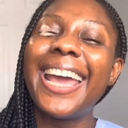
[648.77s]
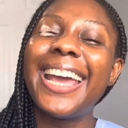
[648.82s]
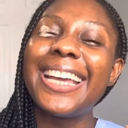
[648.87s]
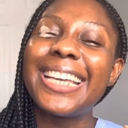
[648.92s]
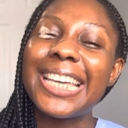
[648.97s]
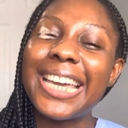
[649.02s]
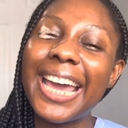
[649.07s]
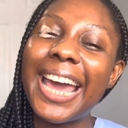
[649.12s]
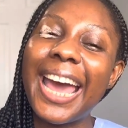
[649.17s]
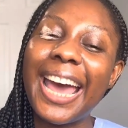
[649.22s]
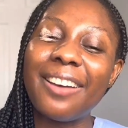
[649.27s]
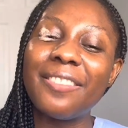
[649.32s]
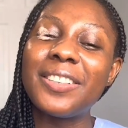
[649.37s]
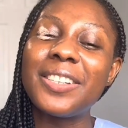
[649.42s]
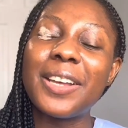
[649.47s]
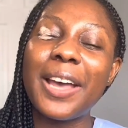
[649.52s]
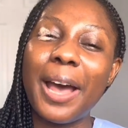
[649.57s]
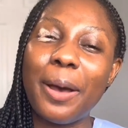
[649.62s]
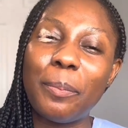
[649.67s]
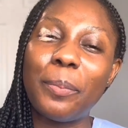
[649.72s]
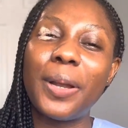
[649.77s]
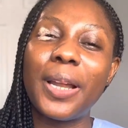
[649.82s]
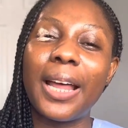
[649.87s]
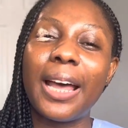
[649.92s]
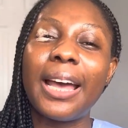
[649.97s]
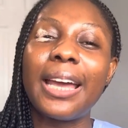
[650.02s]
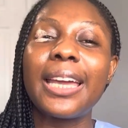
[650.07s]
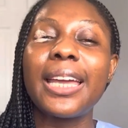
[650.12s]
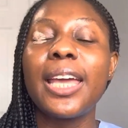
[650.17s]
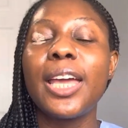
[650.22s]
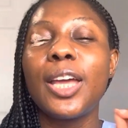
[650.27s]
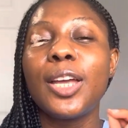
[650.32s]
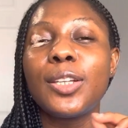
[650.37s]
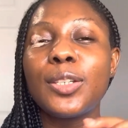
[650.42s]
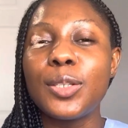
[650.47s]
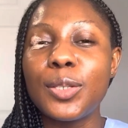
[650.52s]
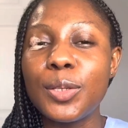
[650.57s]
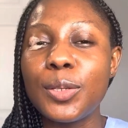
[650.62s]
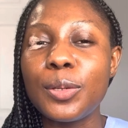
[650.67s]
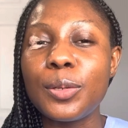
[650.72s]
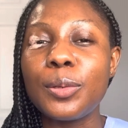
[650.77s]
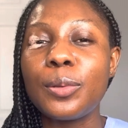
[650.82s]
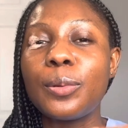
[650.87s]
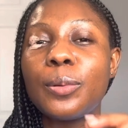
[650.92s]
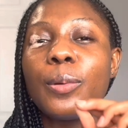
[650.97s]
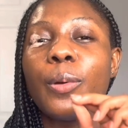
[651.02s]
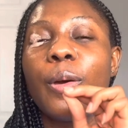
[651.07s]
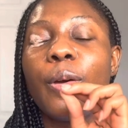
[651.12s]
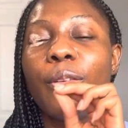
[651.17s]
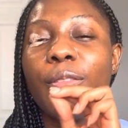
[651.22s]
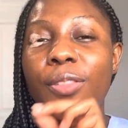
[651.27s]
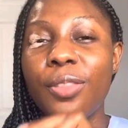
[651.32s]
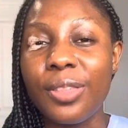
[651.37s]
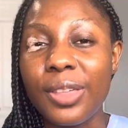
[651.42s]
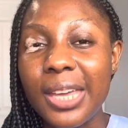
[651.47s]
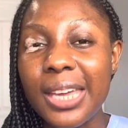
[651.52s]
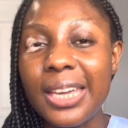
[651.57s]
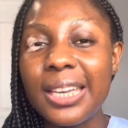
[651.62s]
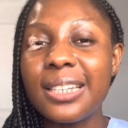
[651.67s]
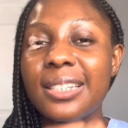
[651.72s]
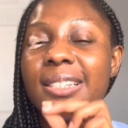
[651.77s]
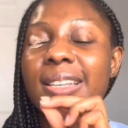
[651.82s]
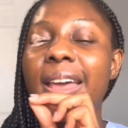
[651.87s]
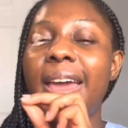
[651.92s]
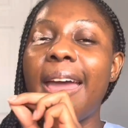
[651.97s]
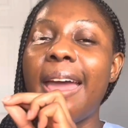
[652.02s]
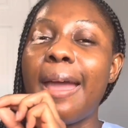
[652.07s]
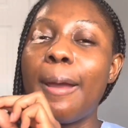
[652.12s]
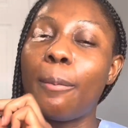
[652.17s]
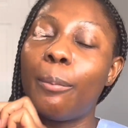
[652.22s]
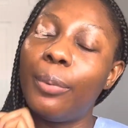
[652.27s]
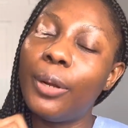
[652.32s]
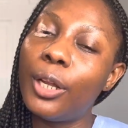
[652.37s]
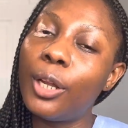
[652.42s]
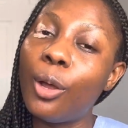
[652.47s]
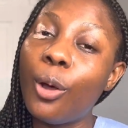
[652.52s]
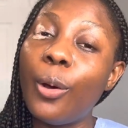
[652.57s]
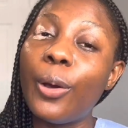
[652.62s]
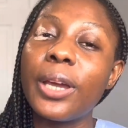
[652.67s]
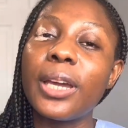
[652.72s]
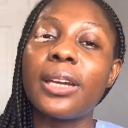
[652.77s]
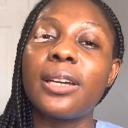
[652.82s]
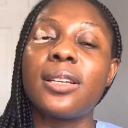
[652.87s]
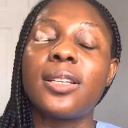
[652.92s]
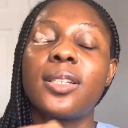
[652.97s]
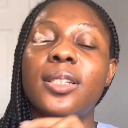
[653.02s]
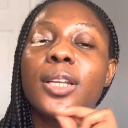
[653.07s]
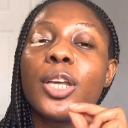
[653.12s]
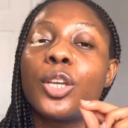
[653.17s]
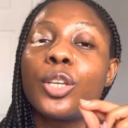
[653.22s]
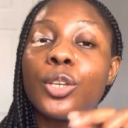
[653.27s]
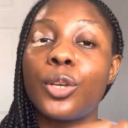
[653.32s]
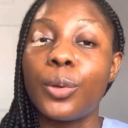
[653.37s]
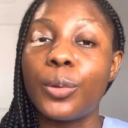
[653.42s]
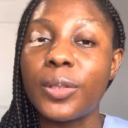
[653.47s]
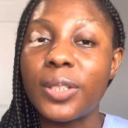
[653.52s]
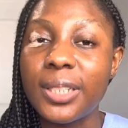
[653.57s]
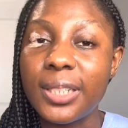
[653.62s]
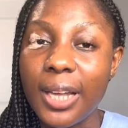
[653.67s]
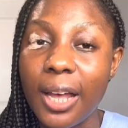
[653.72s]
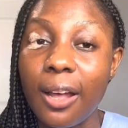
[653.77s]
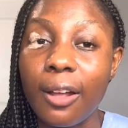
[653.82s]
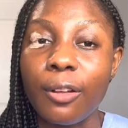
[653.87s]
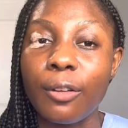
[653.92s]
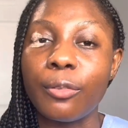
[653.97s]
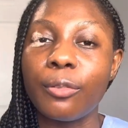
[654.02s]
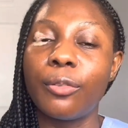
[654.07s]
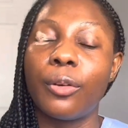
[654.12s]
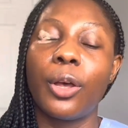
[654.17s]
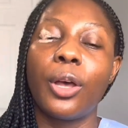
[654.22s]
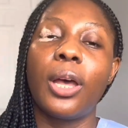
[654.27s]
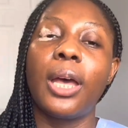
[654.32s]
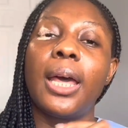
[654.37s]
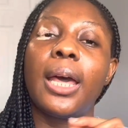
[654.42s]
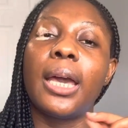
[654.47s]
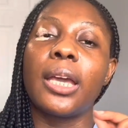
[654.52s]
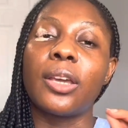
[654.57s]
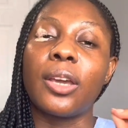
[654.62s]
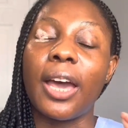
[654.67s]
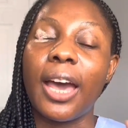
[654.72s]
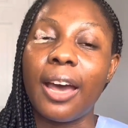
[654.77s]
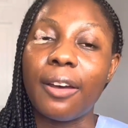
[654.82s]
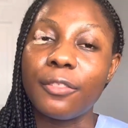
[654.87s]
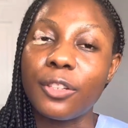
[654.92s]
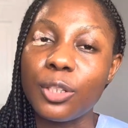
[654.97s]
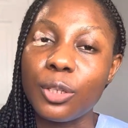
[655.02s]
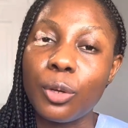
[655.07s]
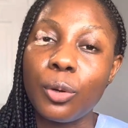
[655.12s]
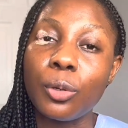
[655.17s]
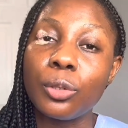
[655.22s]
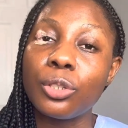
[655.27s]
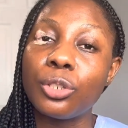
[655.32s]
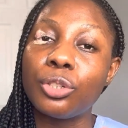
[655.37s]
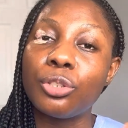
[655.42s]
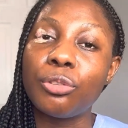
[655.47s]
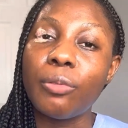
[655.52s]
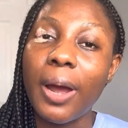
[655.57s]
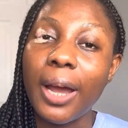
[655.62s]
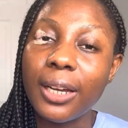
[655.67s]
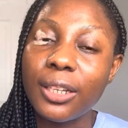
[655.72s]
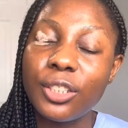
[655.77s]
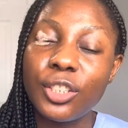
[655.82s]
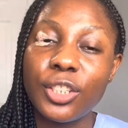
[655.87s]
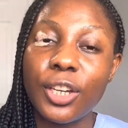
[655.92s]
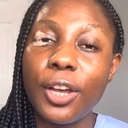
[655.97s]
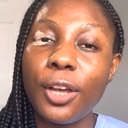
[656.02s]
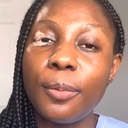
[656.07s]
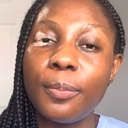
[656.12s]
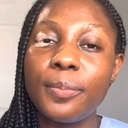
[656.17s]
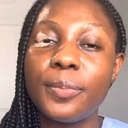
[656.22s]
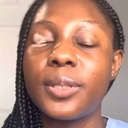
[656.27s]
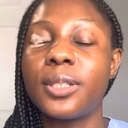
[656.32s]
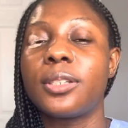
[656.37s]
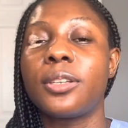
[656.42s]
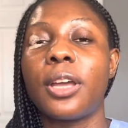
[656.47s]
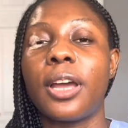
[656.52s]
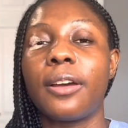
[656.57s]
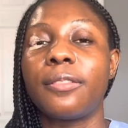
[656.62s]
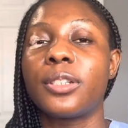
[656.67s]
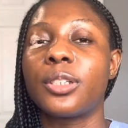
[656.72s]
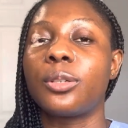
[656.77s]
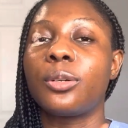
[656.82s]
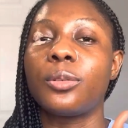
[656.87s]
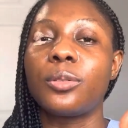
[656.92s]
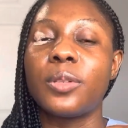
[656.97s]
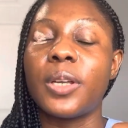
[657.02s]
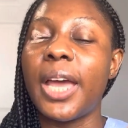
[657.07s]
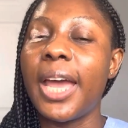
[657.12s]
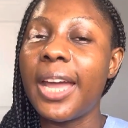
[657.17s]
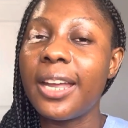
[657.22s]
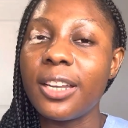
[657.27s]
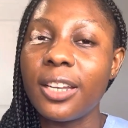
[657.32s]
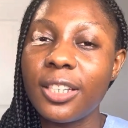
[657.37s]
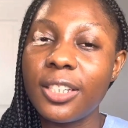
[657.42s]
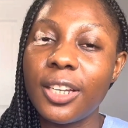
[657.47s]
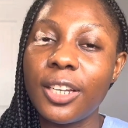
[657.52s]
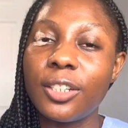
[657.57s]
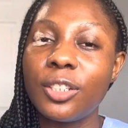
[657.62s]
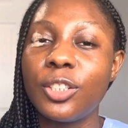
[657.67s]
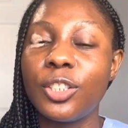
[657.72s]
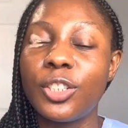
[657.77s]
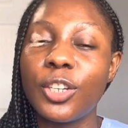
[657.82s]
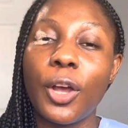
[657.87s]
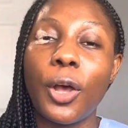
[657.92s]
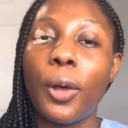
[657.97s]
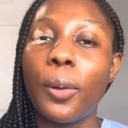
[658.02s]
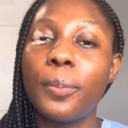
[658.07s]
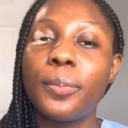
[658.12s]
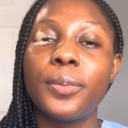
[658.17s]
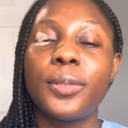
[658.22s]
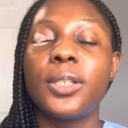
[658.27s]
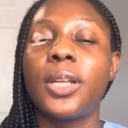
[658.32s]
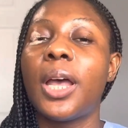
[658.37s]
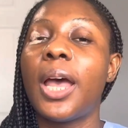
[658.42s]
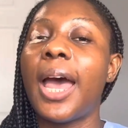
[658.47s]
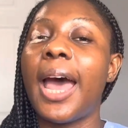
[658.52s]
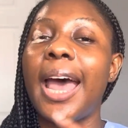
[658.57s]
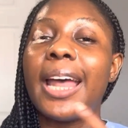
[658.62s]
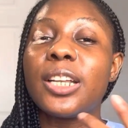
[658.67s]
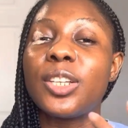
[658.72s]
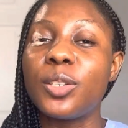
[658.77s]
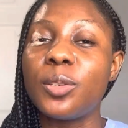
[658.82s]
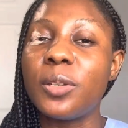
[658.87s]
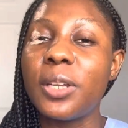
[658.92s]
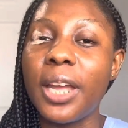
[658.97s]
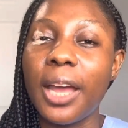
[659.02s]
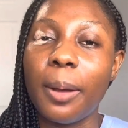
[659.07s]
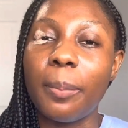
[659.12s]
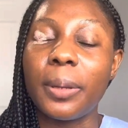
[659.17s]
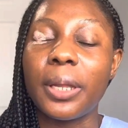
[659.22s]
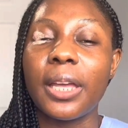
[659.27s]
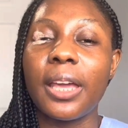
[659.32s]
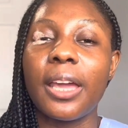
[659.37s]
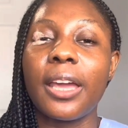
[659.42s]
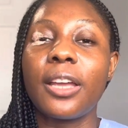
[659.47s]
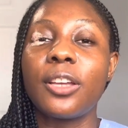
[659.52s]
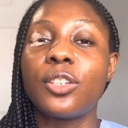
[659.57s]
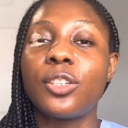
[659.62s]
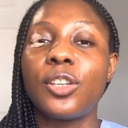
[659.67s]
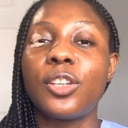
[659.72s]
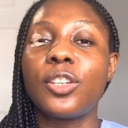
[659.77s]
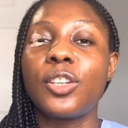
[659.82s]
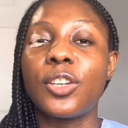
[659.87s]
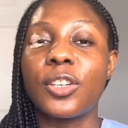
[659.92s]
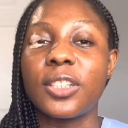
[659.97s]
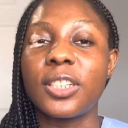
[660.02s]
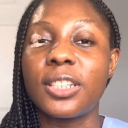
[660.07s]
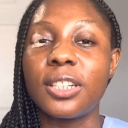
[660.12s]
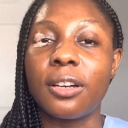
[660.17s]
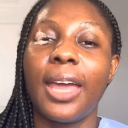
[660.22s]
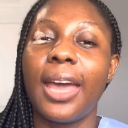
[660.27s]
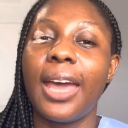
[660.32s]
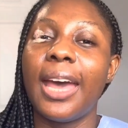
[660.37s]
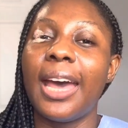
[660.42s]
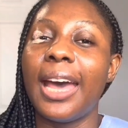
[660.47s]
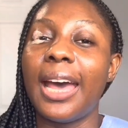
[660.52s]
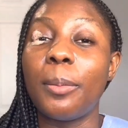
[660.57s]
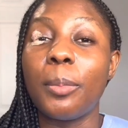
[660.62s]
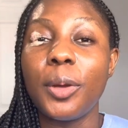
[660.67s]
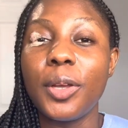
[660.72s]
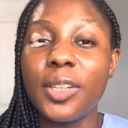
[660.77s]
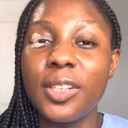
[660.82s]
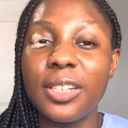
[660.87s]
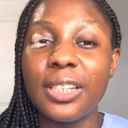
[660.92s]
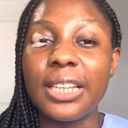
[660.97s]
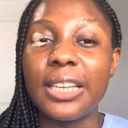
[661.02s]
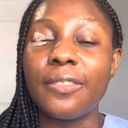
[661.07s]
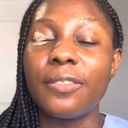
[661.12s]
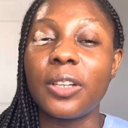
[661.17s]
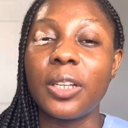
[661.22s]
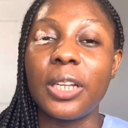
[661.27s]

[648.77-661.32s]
you have to apply to these employers yourself. You have to go to TRAC.JOBS, you have to go to NHS.JOBS and do the application yourself. I'm going to leave the